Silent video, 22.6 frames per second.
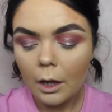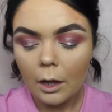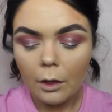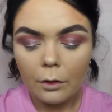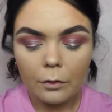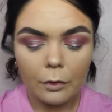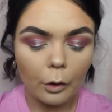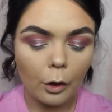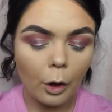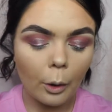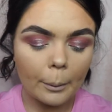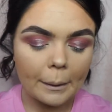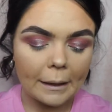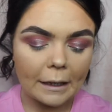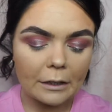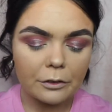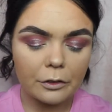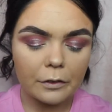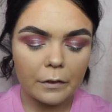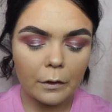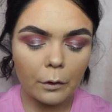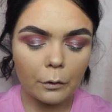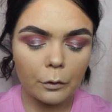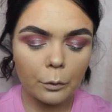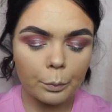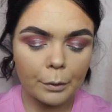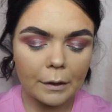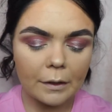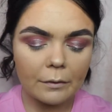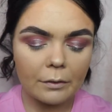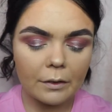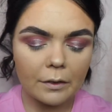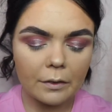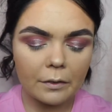So going into those
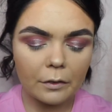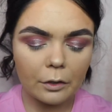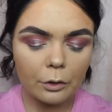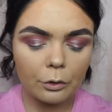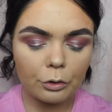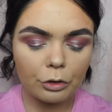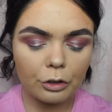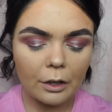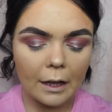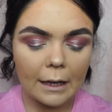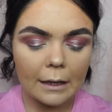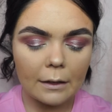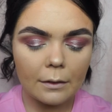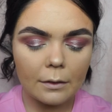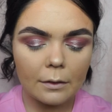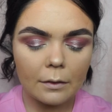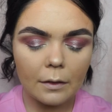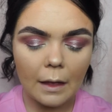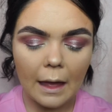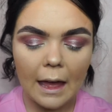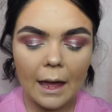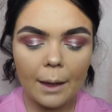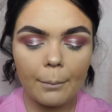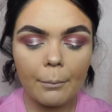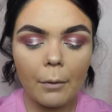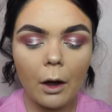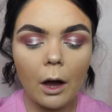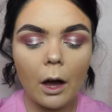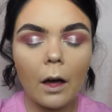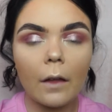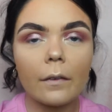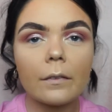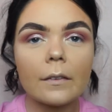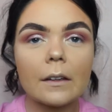previous 2 shades
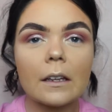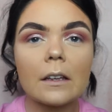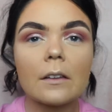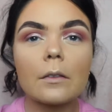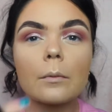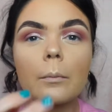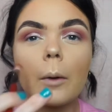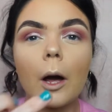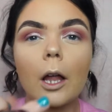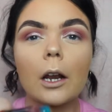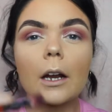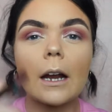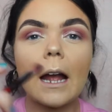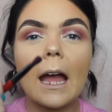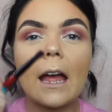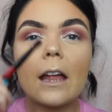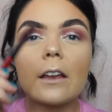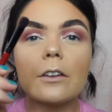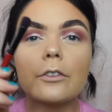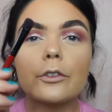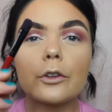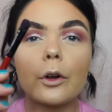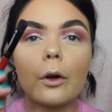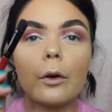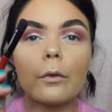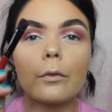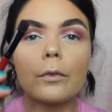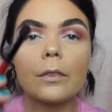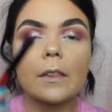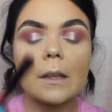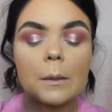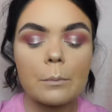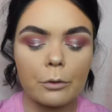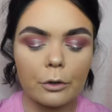on the smaller end
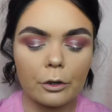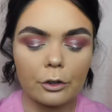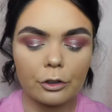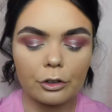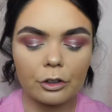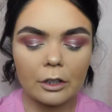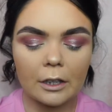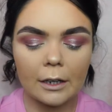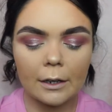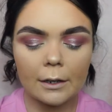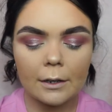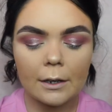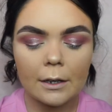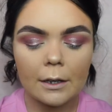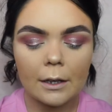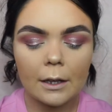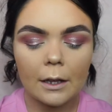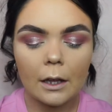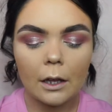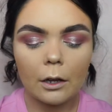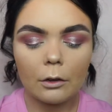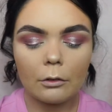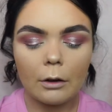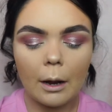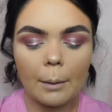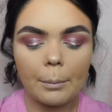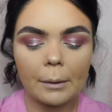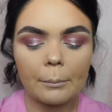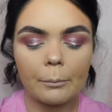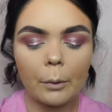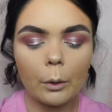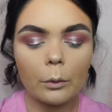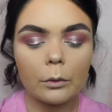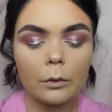of the brush here,
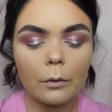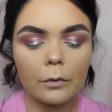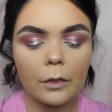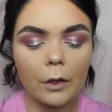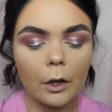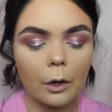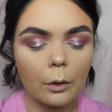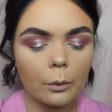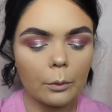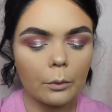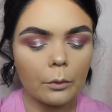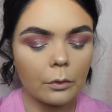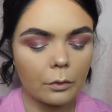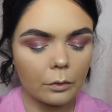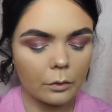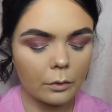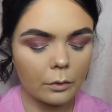grabbing both of those.